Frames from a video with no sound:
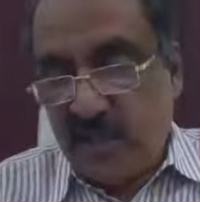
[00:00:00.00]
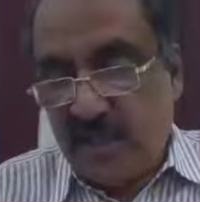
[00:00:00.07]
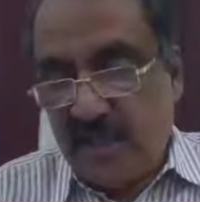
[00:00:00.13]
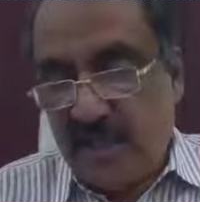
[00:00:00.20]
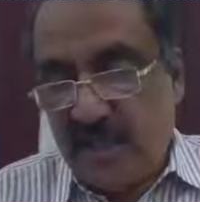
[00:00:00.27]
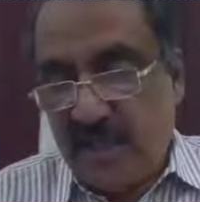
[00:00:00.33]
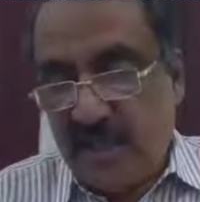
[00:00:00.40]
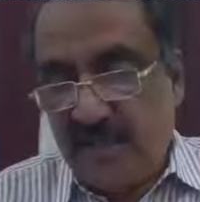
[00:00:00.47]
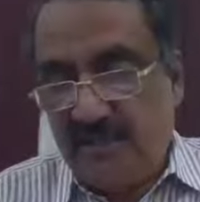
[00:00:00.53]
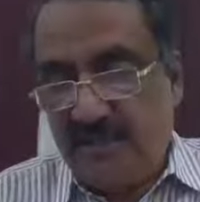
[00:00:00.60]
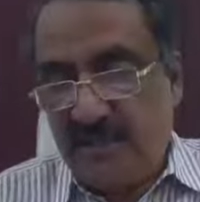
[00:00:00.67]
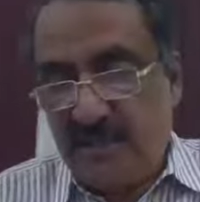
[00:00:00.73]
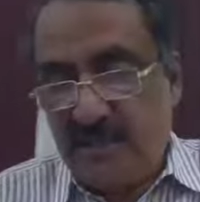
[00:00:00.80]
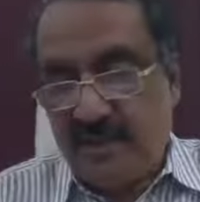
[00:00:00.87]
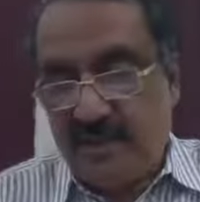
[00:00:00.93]
to RBI
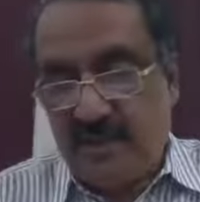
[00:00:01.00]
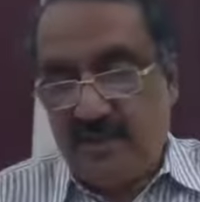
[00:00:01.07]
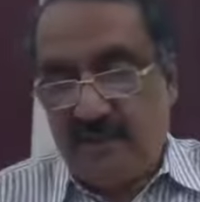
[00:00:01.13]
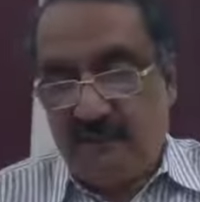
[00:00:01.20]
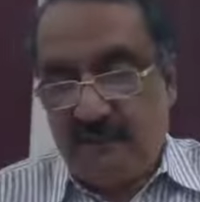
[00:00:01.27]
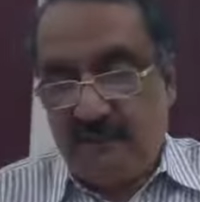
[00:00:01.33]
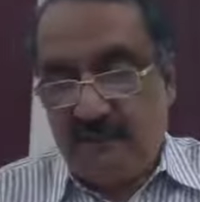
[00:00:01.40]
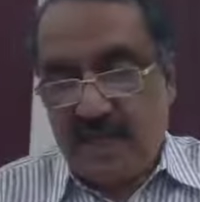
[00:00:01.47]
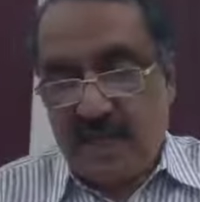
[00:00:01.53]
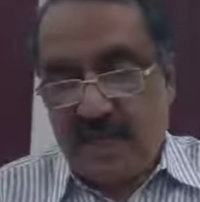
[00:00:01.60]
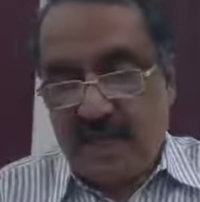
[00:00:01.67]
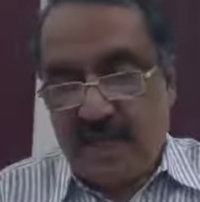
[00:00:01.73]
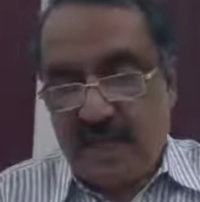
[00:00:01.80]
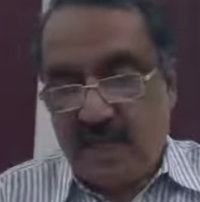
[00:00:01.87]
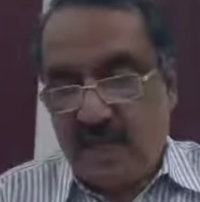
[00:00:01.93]
has been extended from
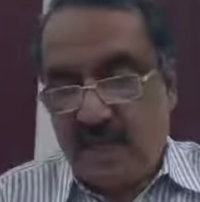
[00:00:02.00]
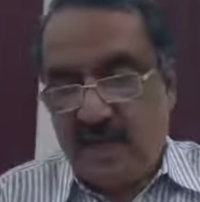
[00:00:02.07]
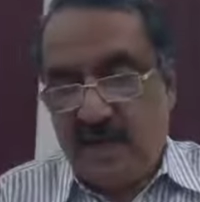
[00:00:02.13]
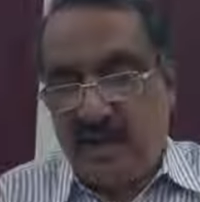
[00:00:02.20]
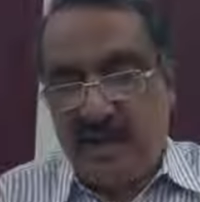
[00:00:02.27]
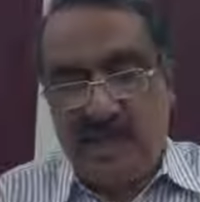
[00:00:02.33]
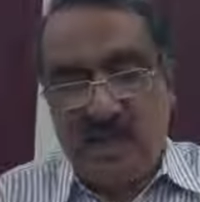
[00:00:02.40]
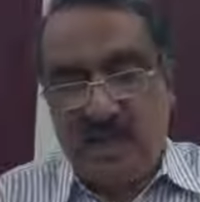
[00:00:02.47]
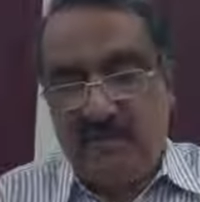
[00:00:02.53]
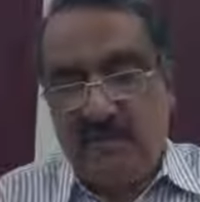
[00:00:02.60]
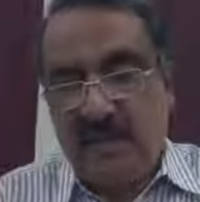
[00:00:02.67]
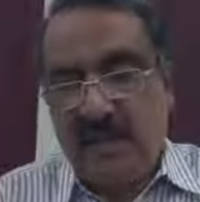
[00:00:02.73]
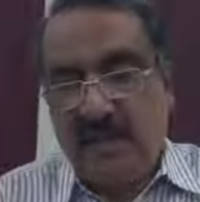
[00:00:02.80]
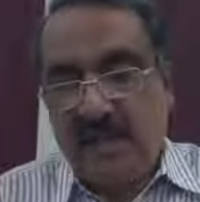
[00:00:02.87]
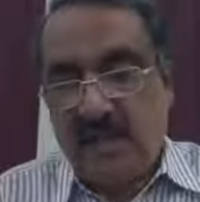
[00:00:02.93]
the earlier conveyed date
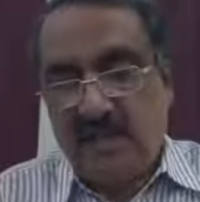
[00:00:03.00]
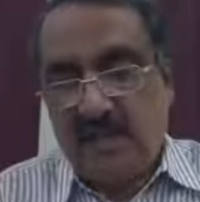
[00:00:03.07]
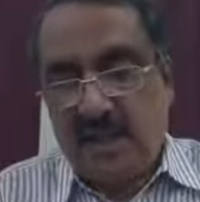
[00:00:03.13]
of